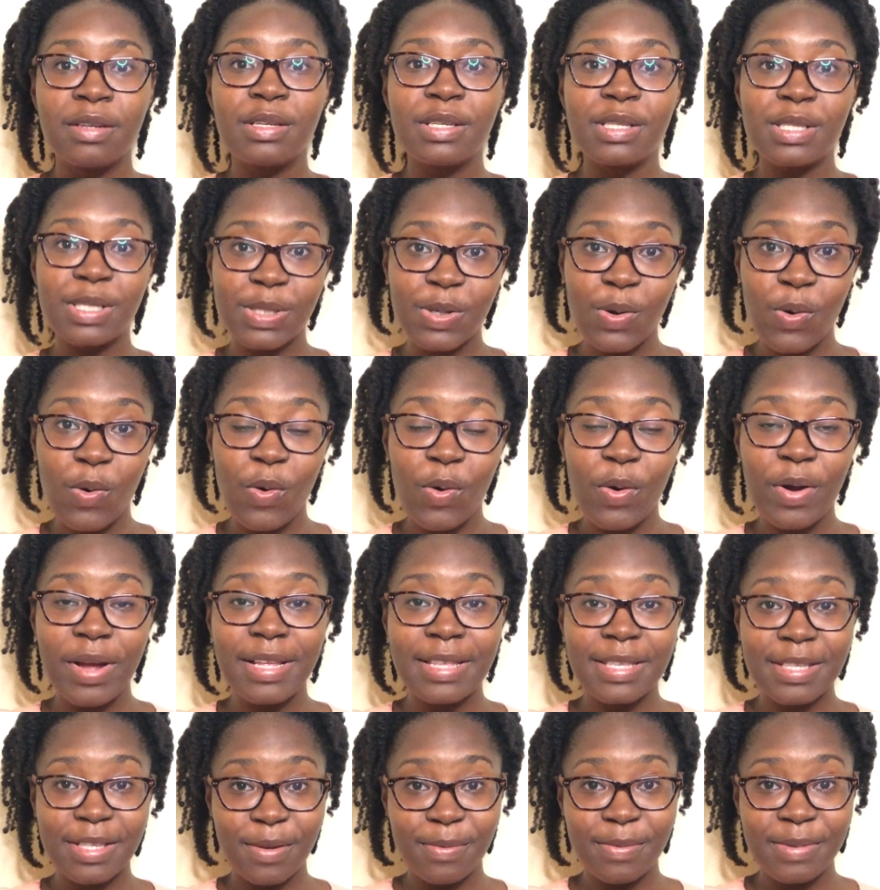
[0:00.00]
So in
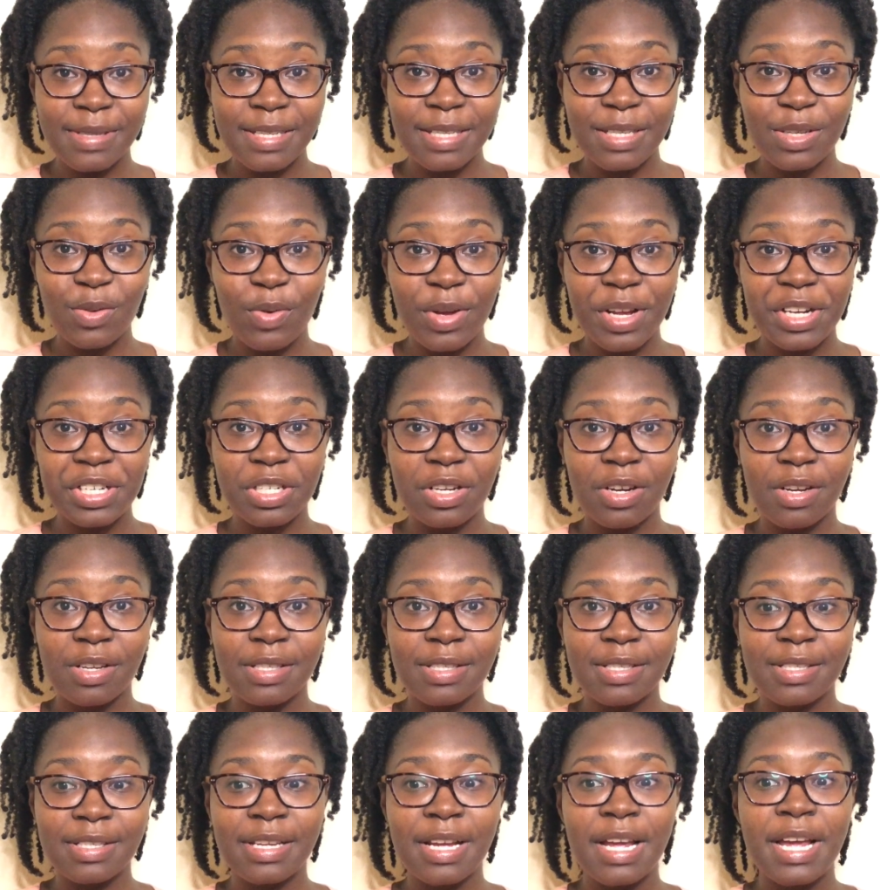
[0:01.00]
some
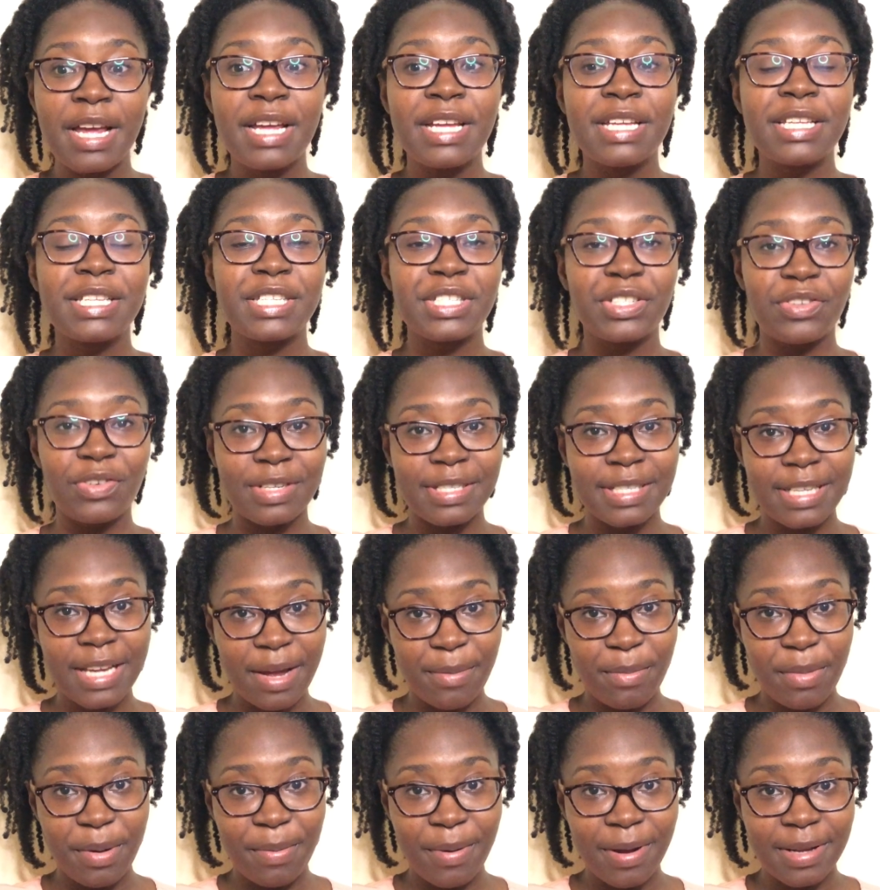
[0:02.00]
situations, stress can
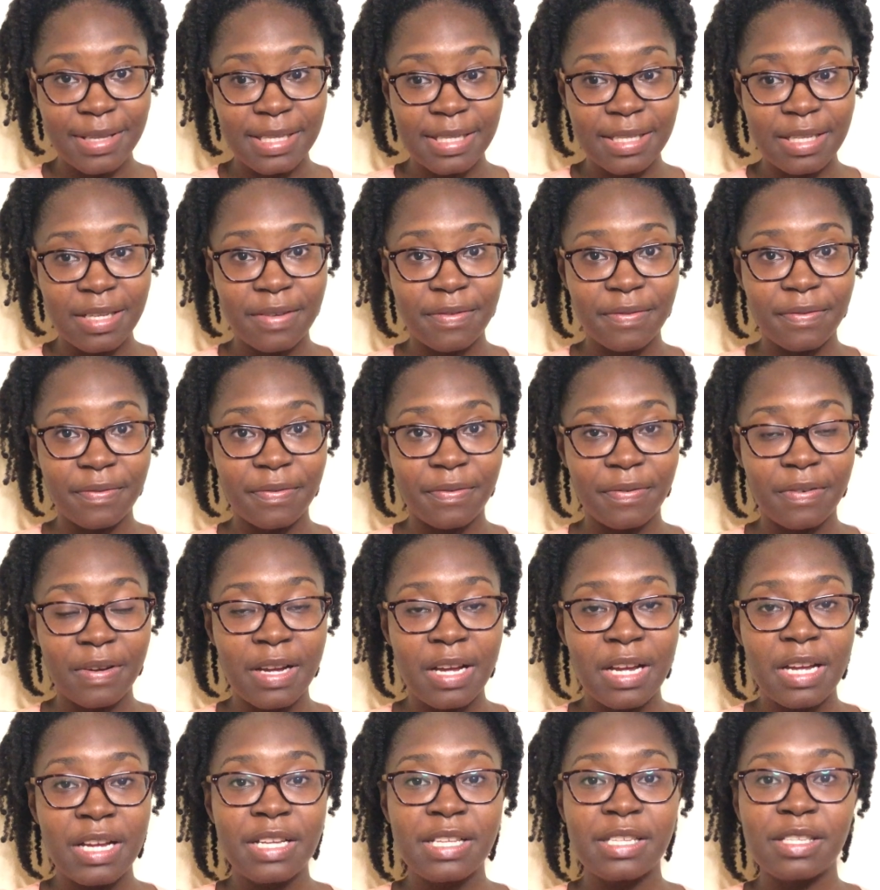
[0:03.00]
be positive,
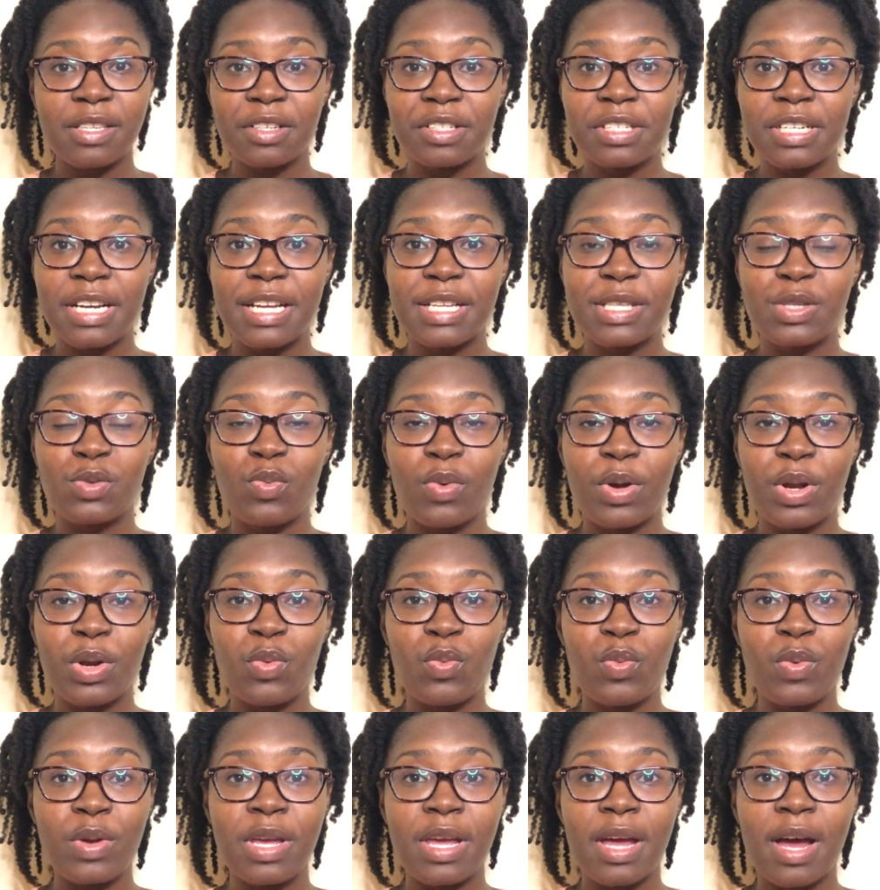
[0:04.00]
such as when
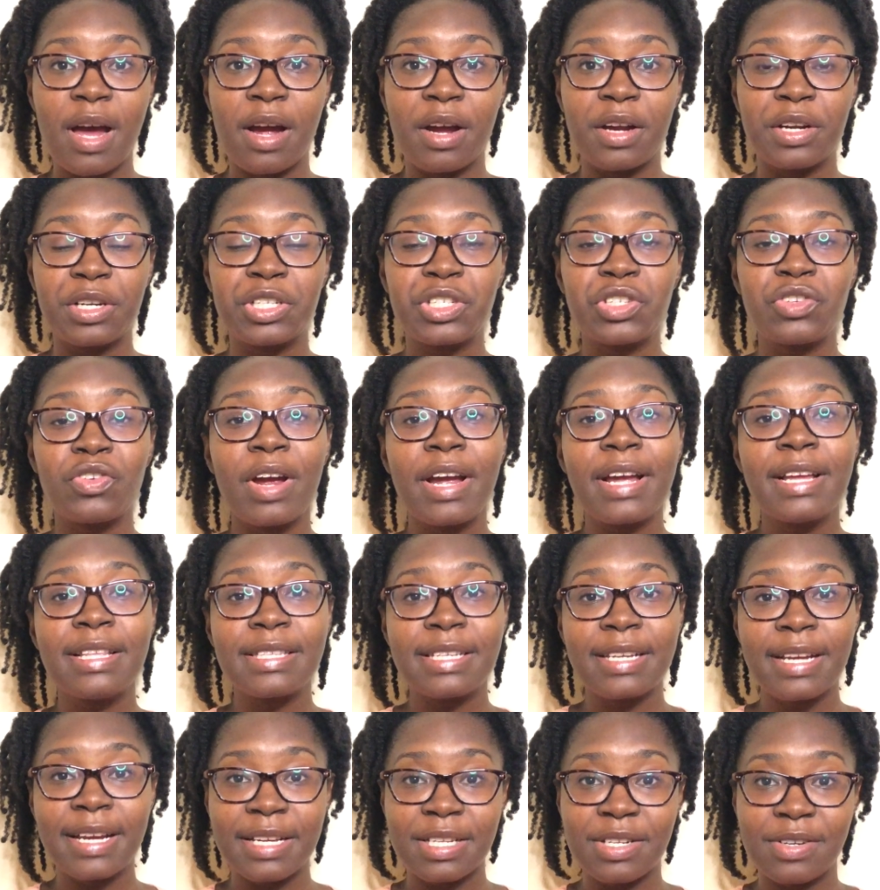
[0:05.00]
we are trying
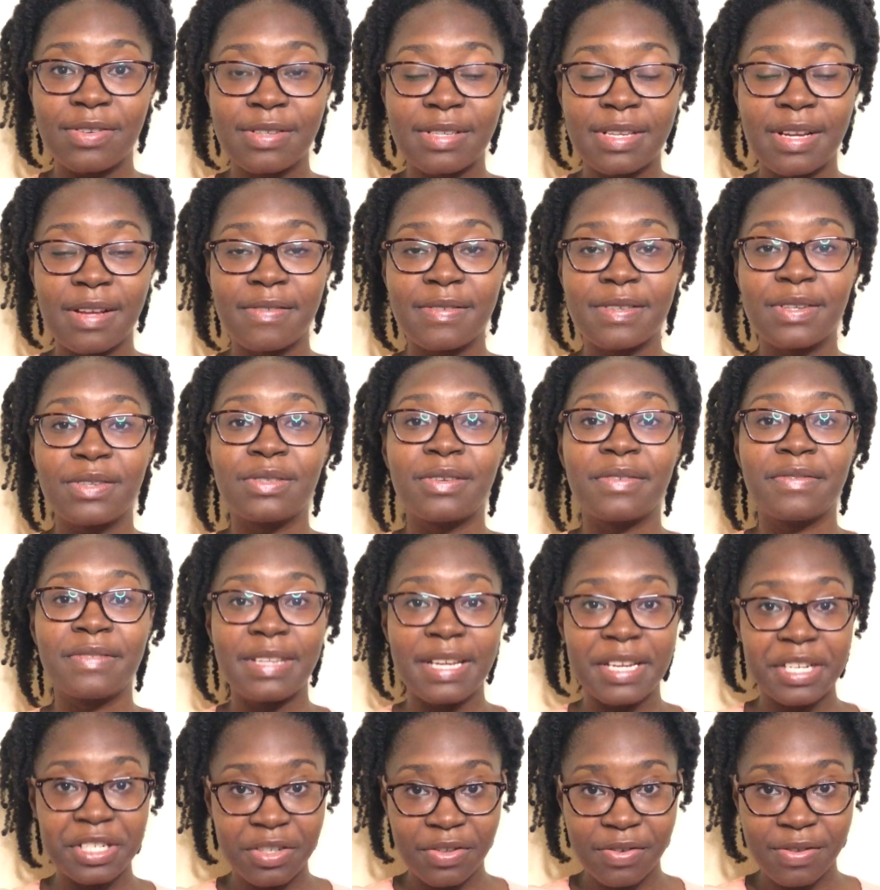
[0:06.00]
to get ourselves out of
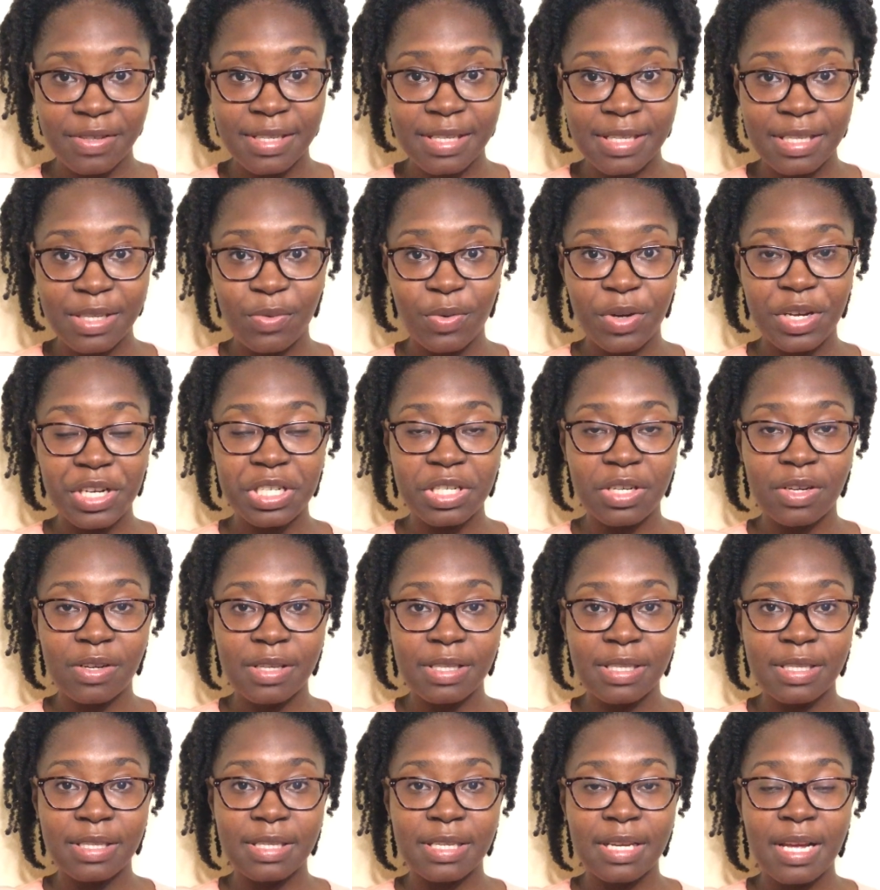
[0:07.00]
dangerous
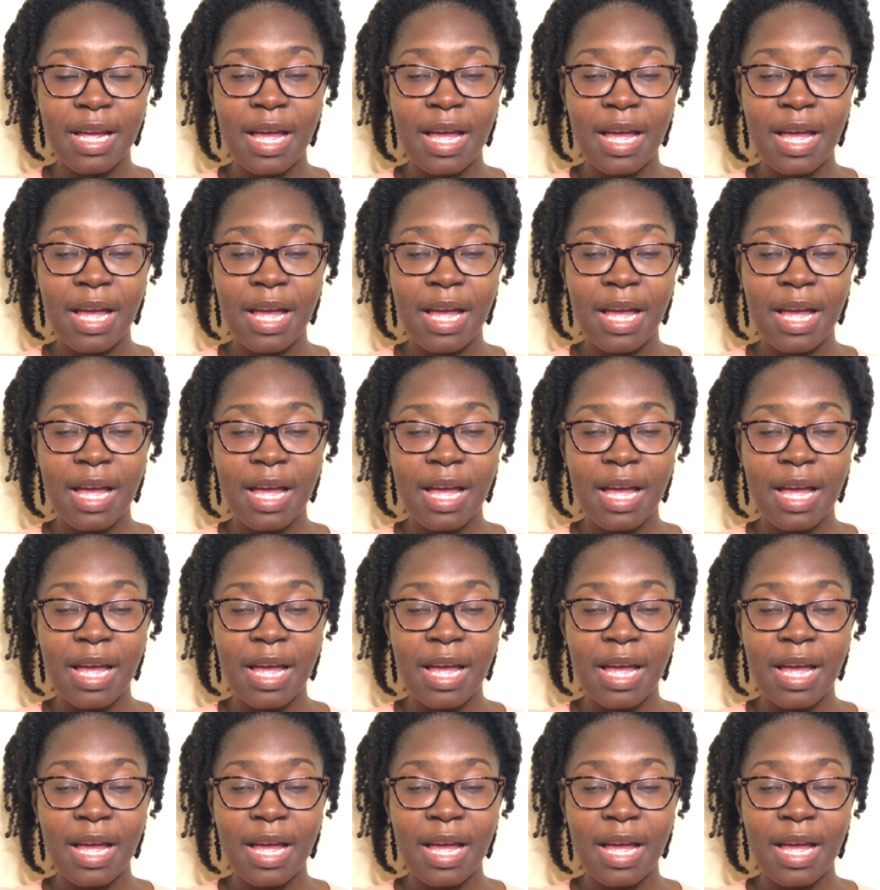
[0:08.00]
situations,